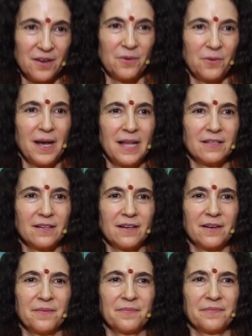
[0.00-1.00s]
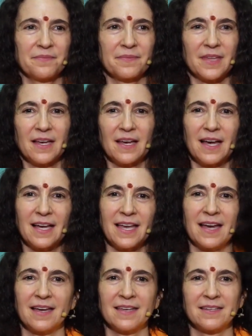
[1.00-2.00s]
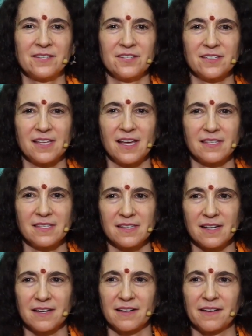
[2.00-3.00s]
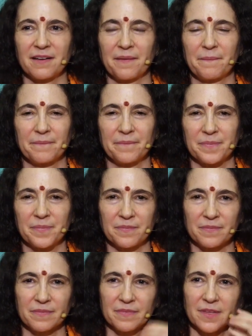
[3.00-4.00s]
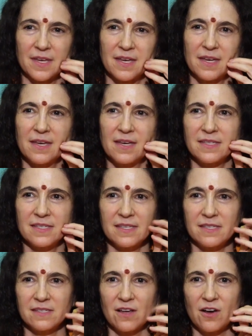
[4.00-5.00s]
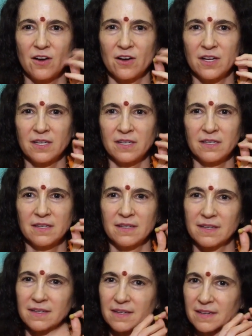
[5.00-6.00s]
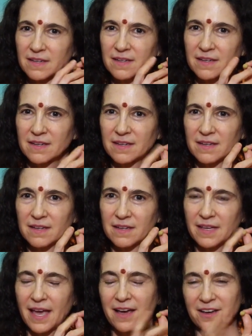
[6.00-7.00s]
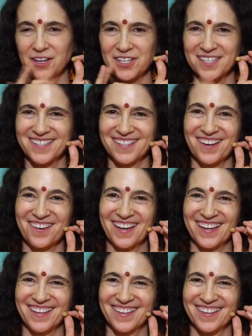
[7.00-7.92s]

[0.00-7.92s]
Welcome again to Satsang. Is this on? Yeah, good. Okay.